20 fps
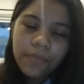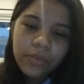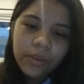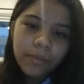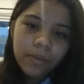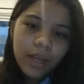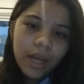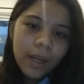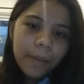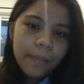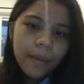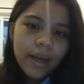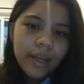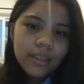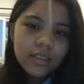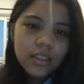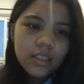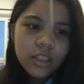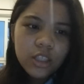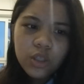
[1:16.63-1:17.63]
The blind
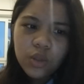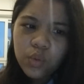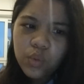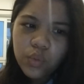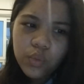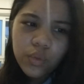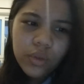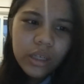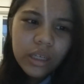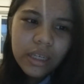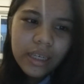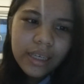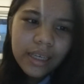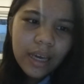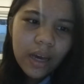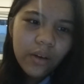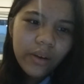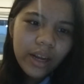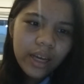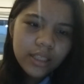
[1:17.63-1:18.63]
man doesn't really
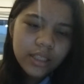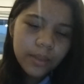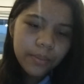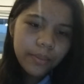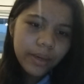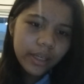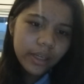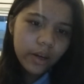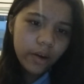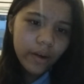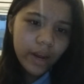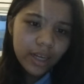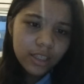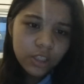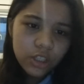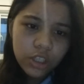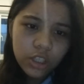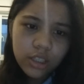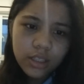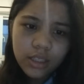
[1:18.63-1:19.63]
count as a main
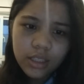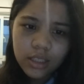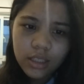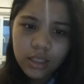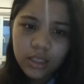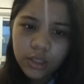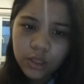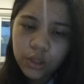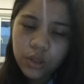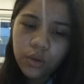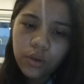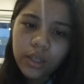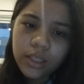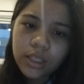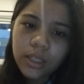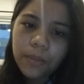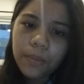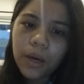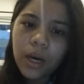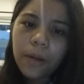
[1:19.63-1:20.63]
character since the story
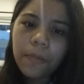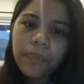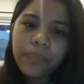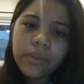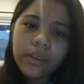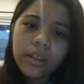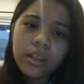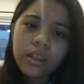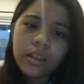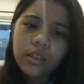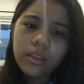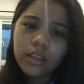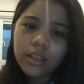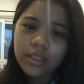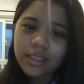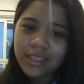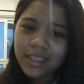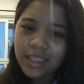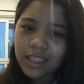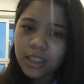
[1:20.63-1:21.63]
is about the
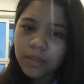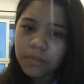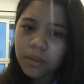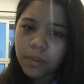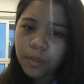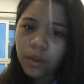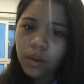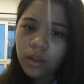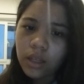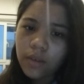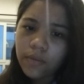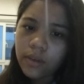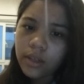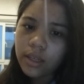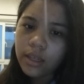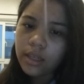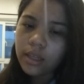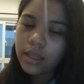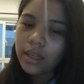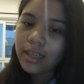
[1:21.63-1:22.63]
six people
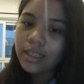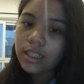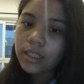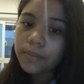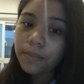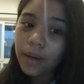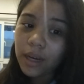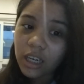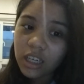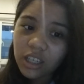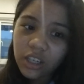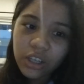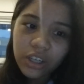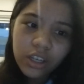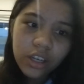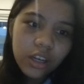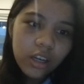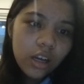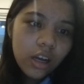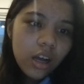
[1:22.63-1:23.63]
living in his bunker,
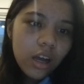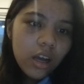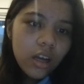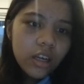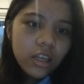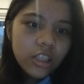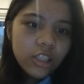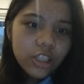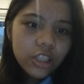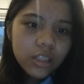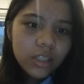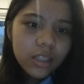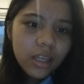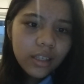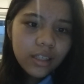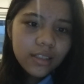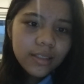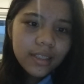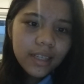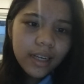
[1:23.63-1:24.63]
just
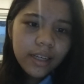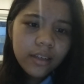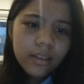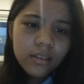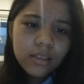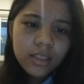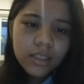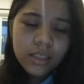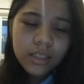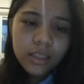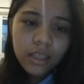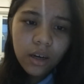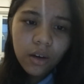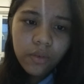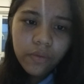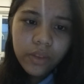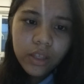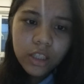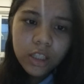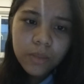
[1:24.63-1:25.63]
like the title
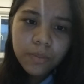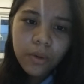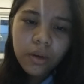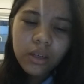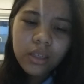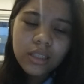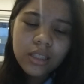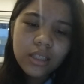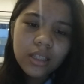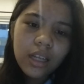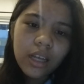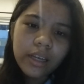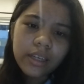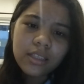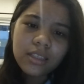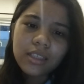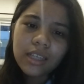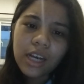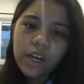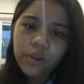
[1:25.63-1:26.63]
itself, this book is like
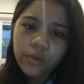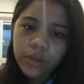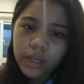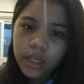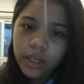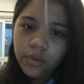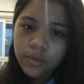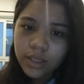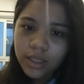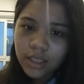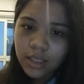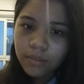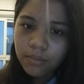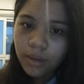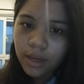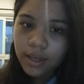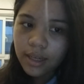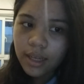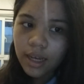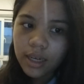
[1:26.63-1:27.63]
a diary written
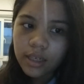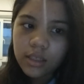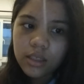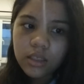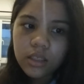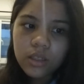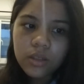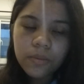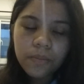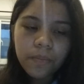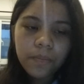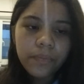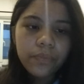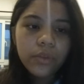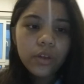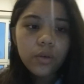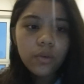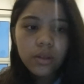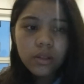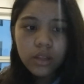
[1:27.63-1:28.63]
by Linus
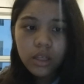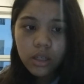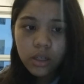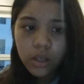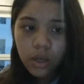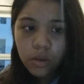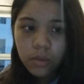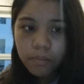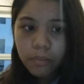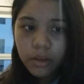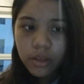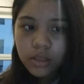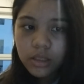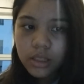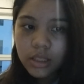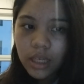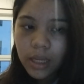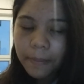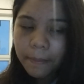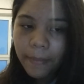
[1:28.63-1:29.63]
with the
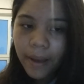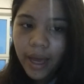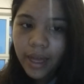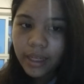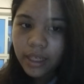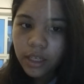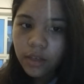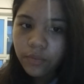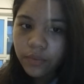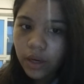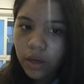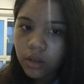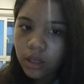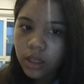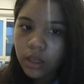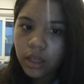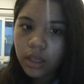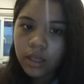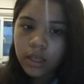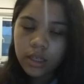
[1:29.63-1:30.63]
notebooks and pen he found
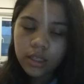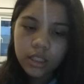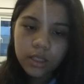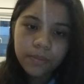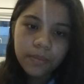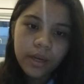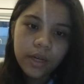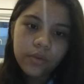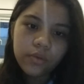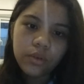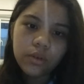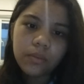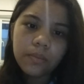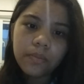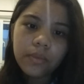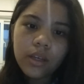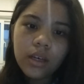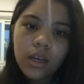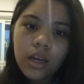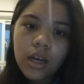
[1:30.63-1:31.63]
in the, his
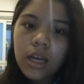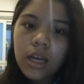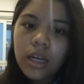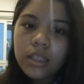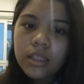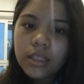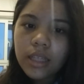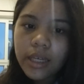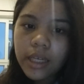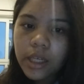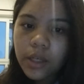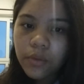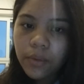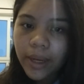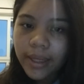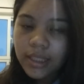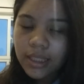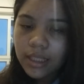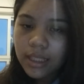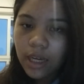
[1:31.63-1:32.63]
bedroom. It's like he
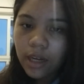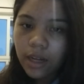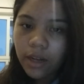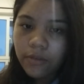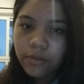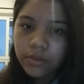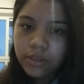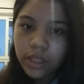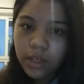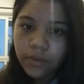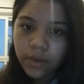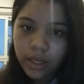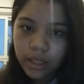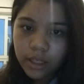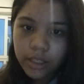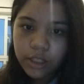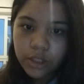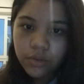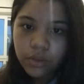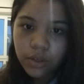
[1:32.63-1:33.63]
writes di-
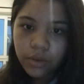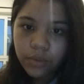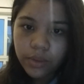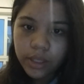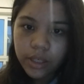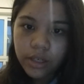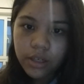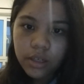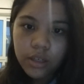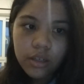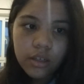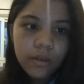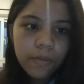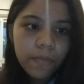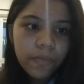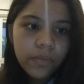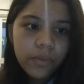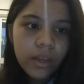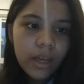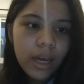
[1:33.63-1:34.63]
directly to the reader.
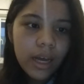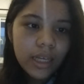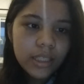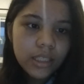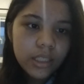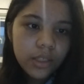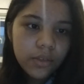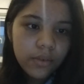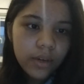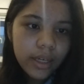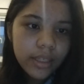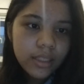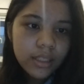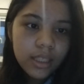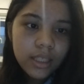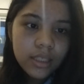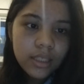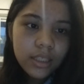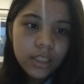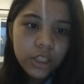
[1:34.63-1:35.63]
As he writes,
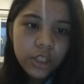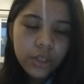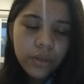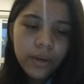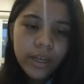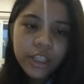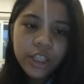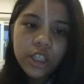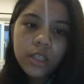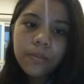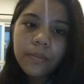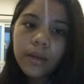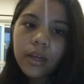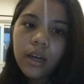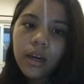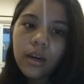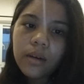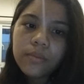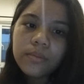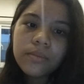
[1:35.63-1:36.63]
his situation
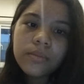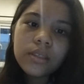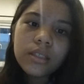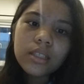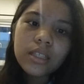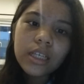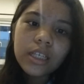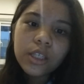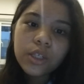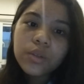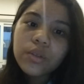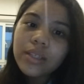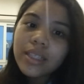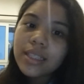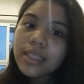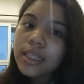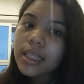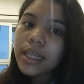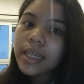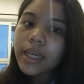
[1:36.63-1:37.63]
becomes
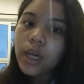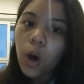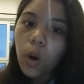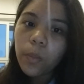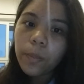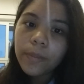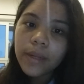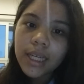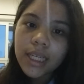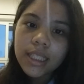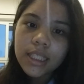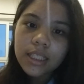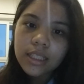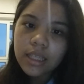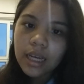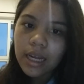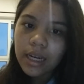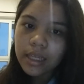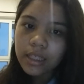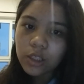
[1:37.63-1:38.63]
increasingly hopeless
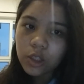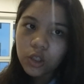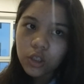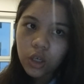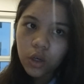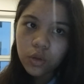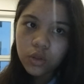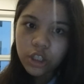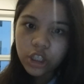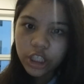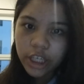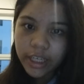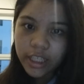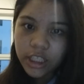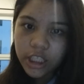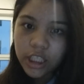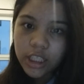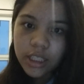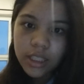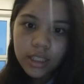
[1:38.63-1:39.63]
and his tone
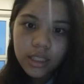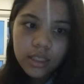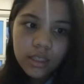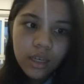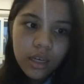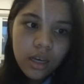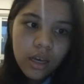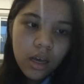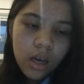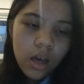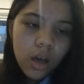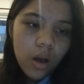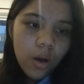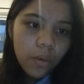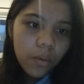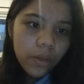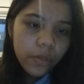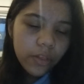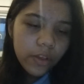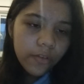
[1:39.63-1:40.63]
changes.
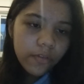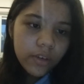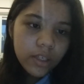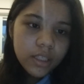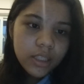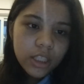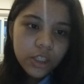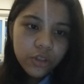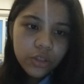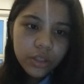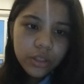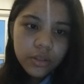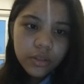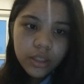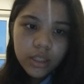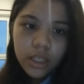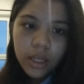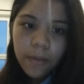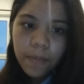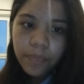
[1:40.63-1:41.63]
When they first
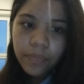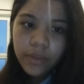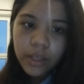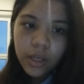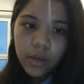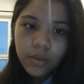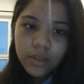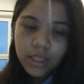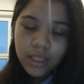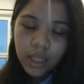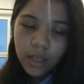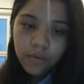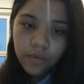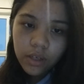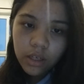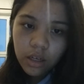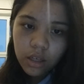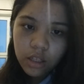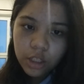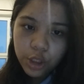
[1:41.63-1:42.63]
introduce him, he was
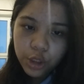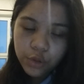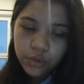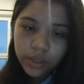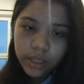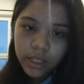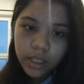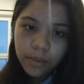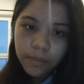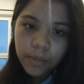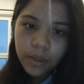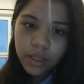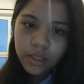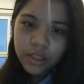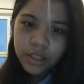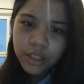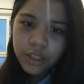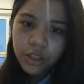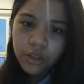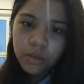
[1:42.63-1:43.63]
living on the street, but
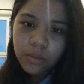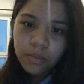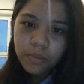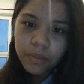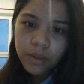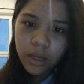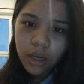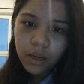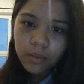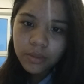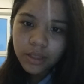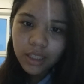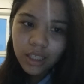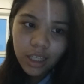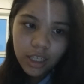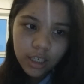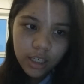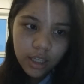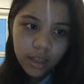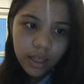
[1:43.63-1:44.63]
it soon becomes
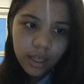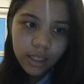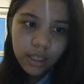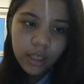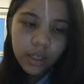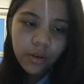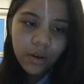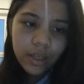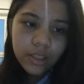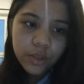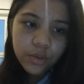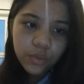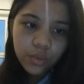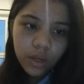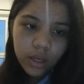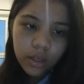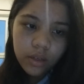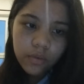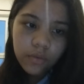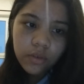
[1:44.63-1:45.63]
clear that he has
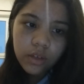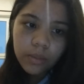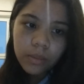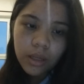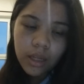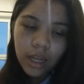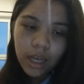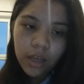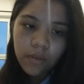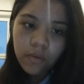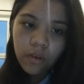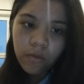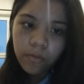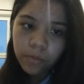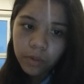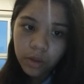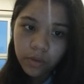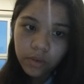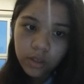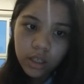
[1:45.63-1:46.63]
run from a life of
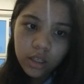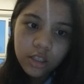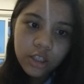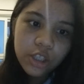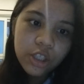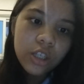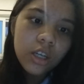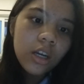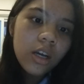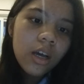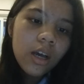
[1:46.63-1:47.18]
privilege,